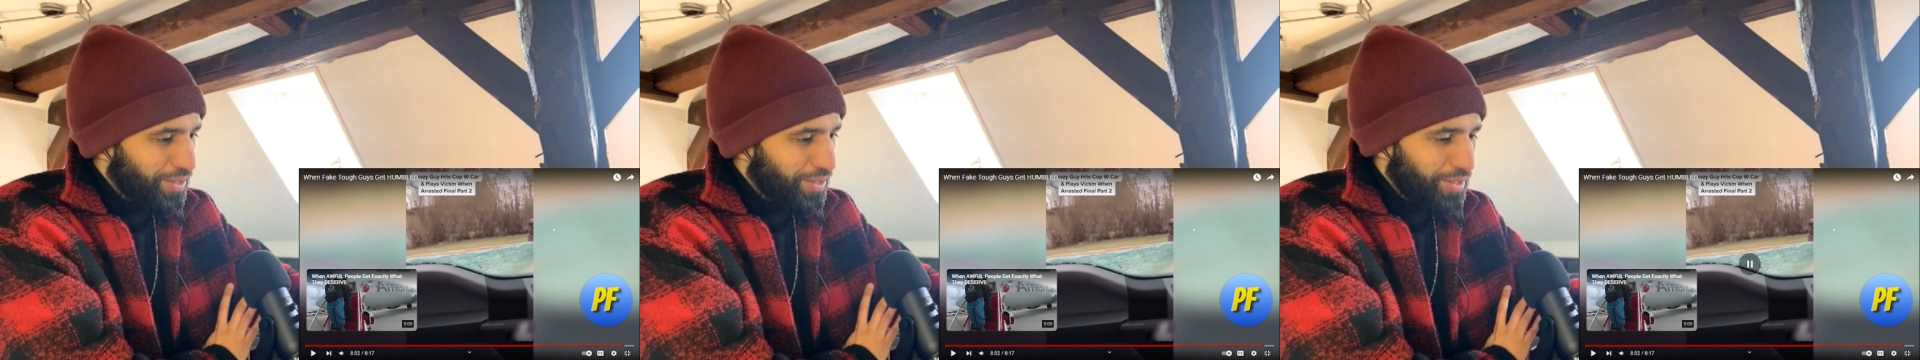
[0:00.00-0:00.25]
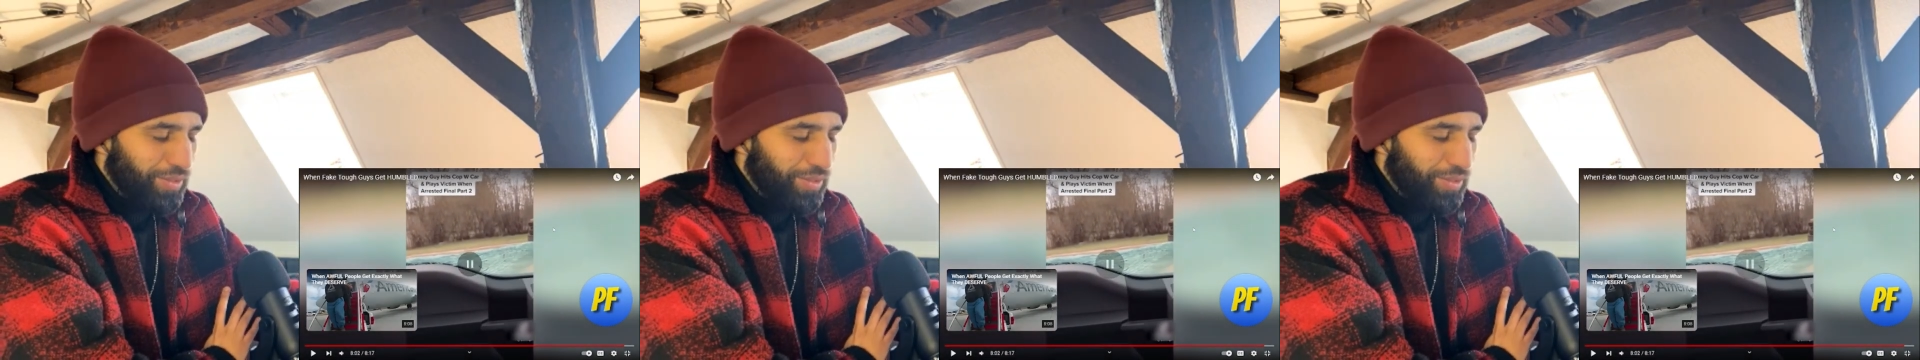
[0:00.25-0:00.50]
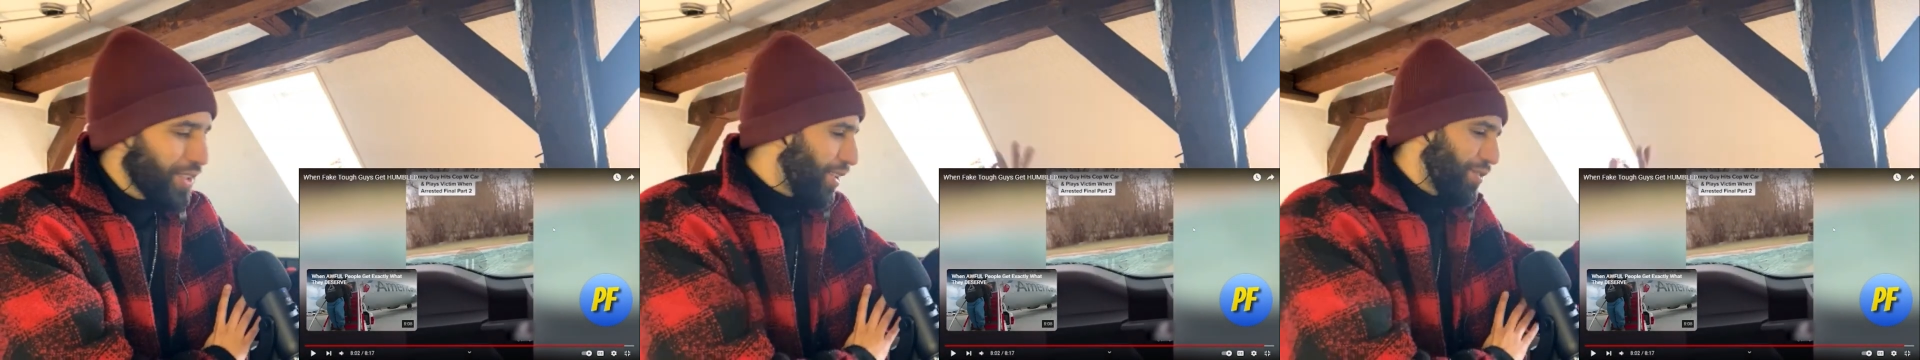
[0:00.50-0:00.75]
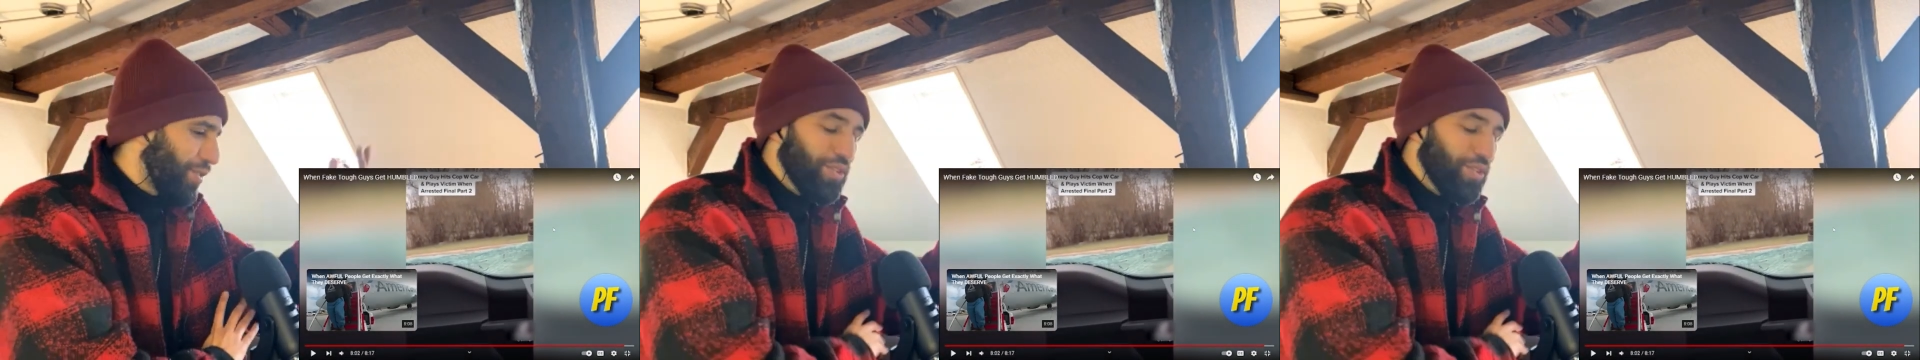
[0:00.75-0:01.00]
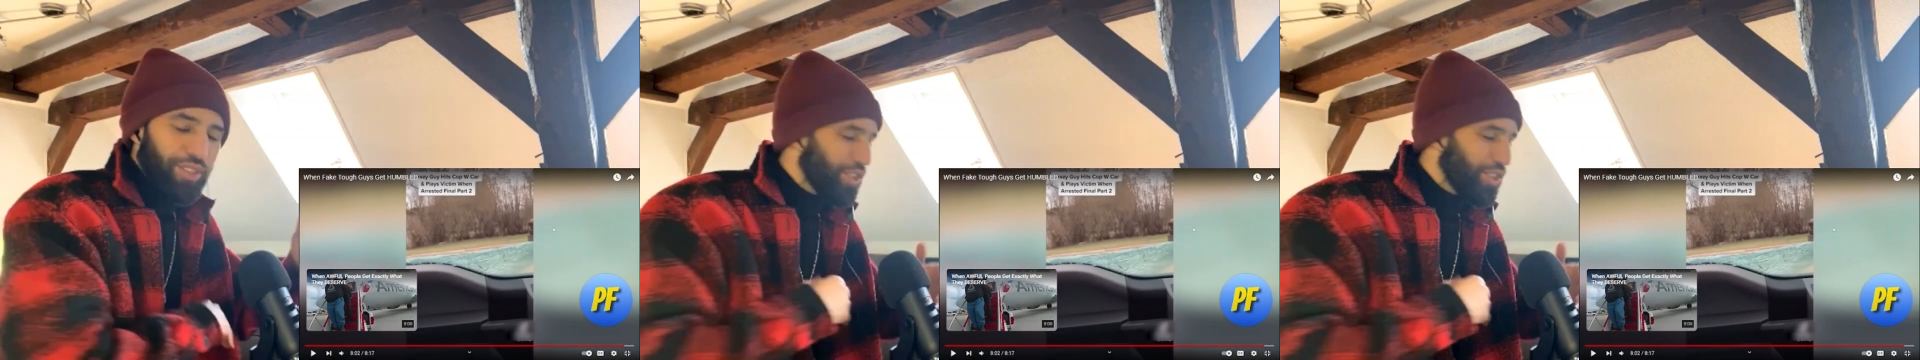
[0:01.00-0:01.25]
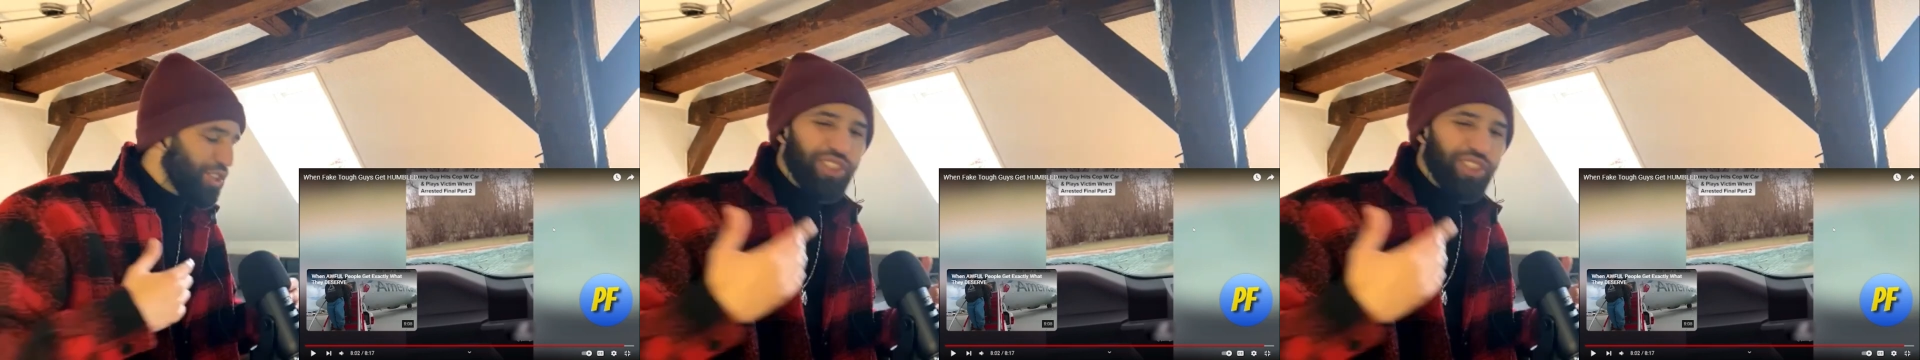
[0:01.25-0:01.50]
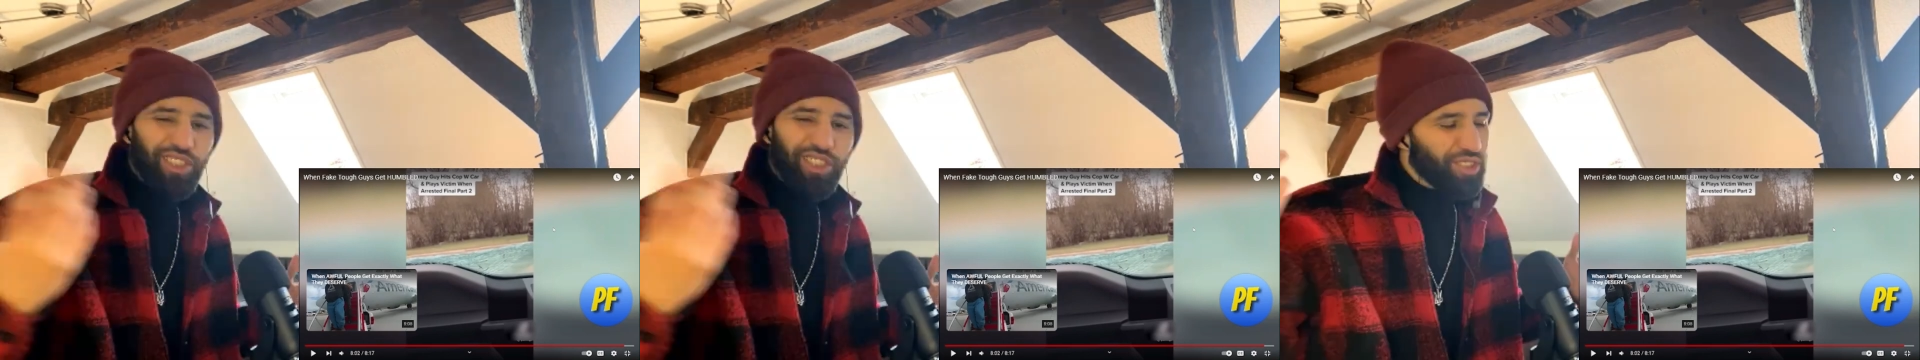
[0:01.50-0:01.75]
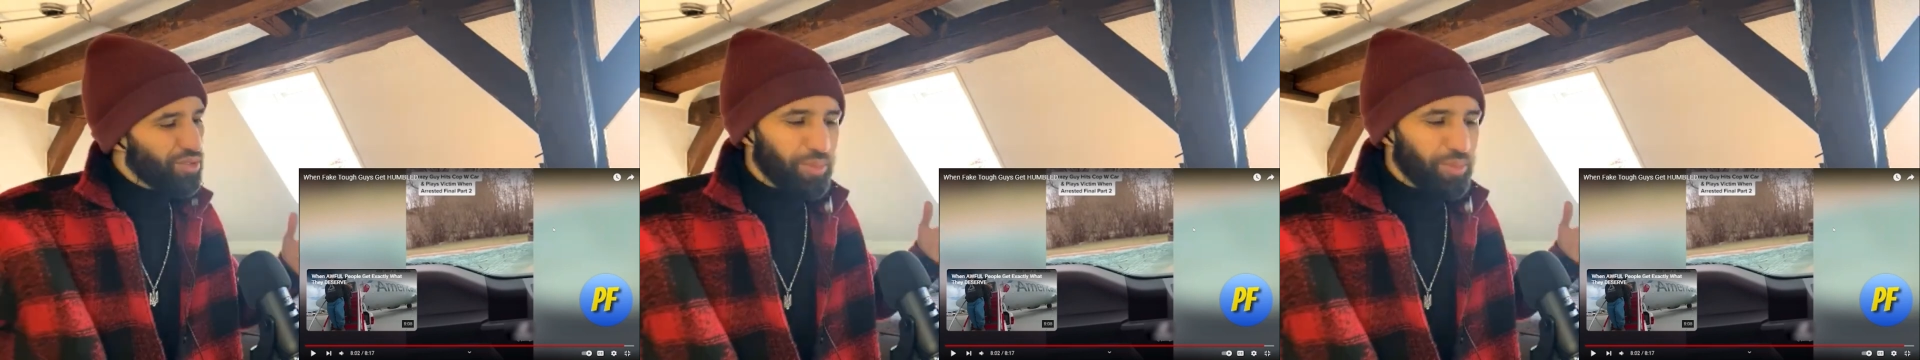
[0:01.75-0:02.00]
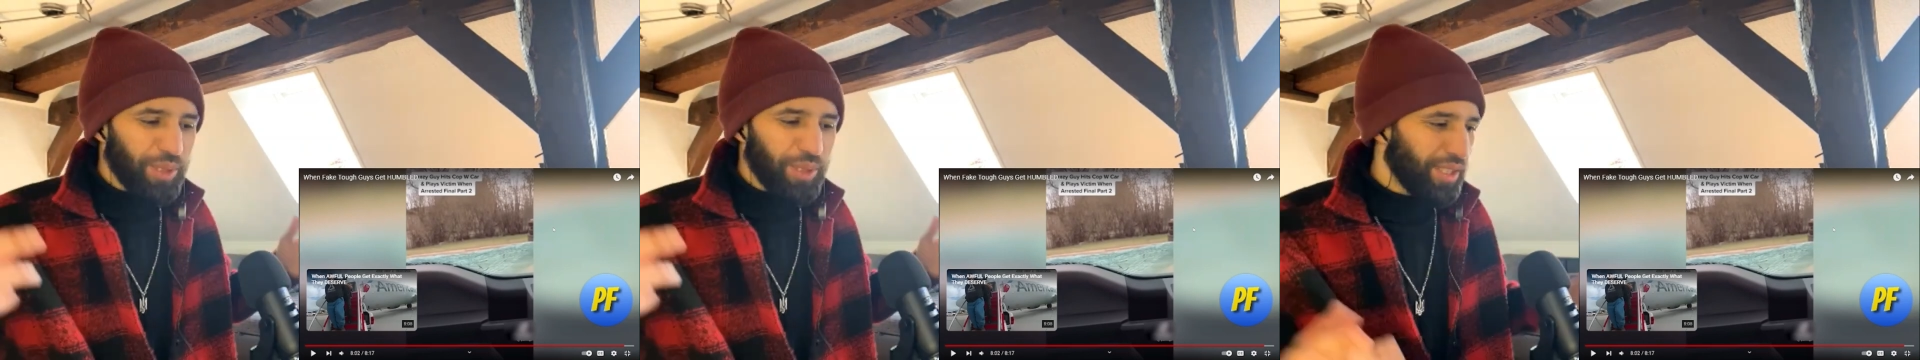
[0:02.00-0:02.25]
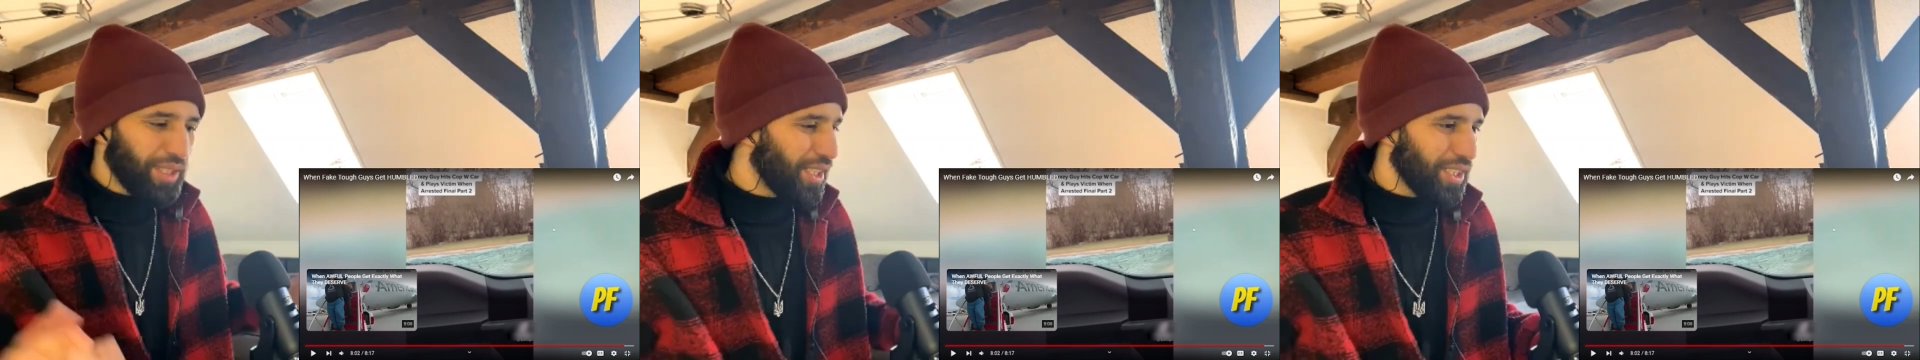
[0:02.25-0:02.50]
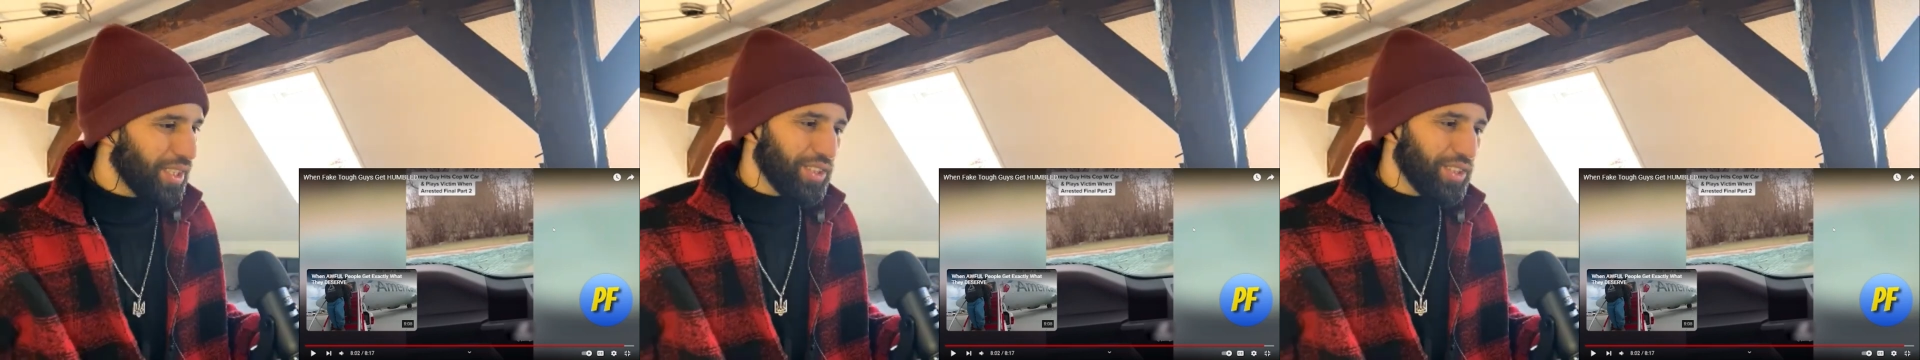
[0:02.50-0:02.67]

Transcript: Fuck off. You, she she just stupid, guys.